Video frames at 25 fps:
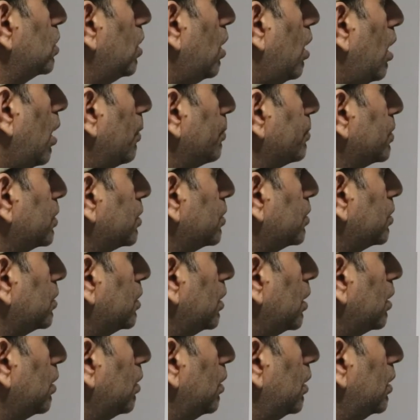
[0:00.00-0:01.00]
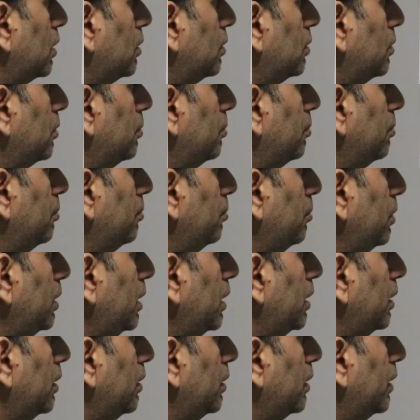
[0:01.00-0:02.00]
obstacle
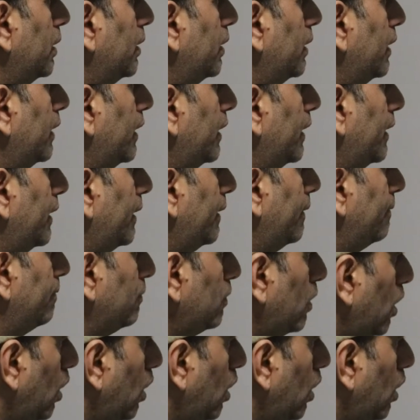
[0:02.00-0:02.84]
mean uh,